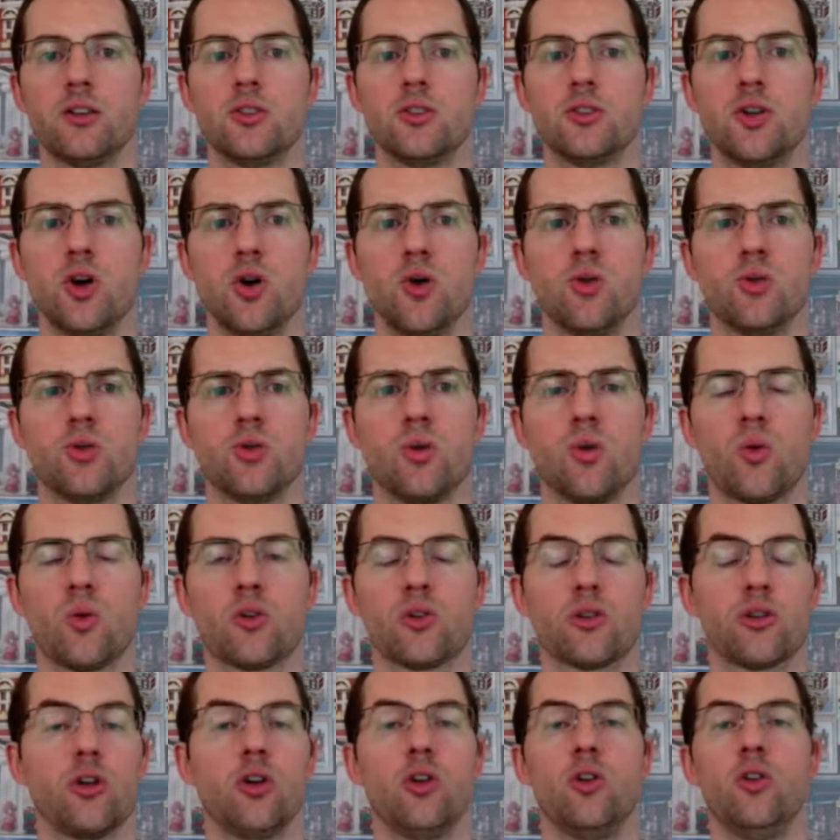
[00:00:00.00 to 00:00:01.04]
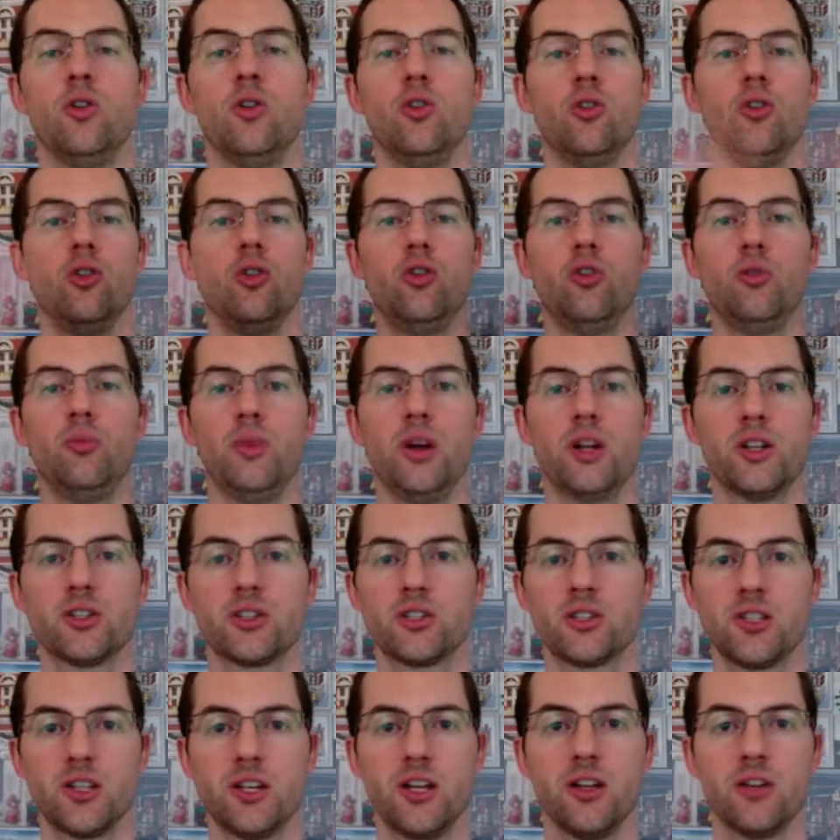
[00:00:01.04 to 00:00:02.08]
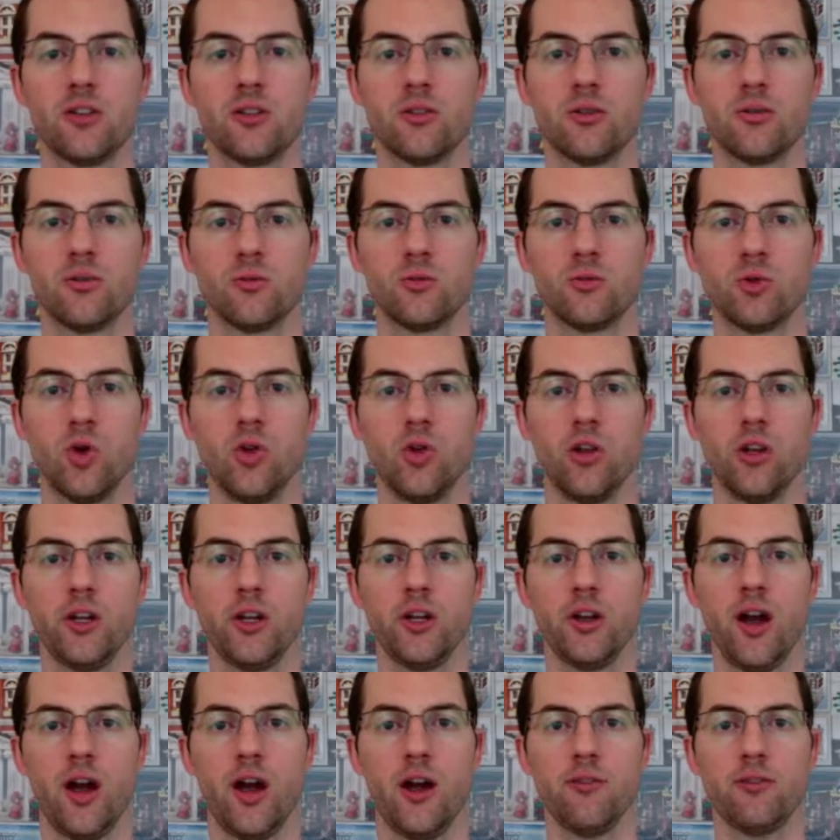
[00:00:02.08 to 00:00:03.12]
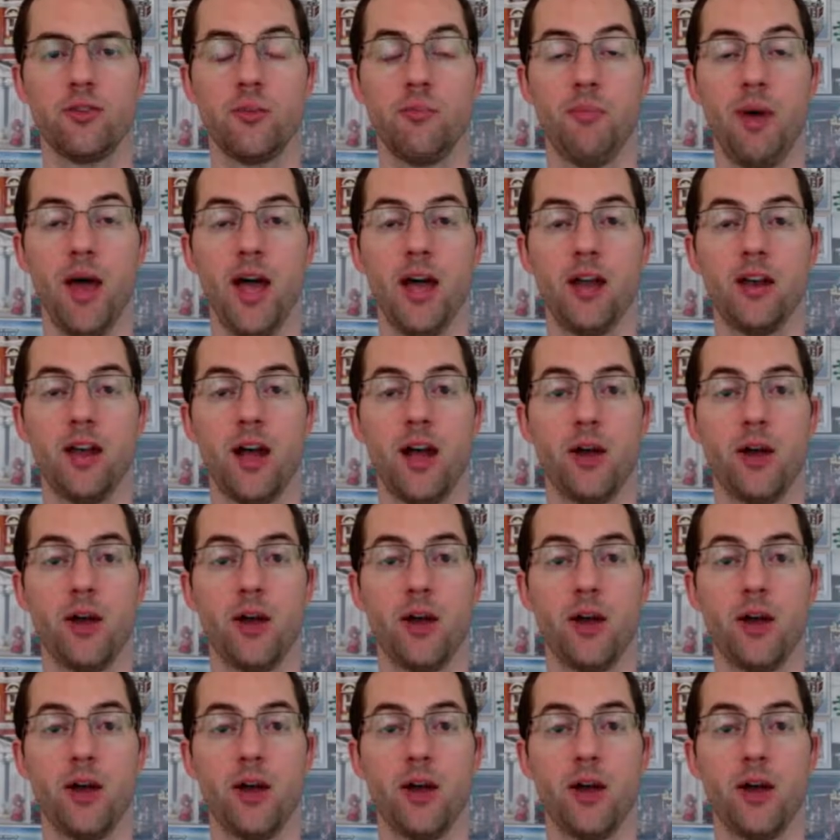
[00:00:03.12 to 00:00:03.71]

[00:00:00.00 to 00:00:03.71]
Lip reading: don't order a whole bunch to get rolling off the bat.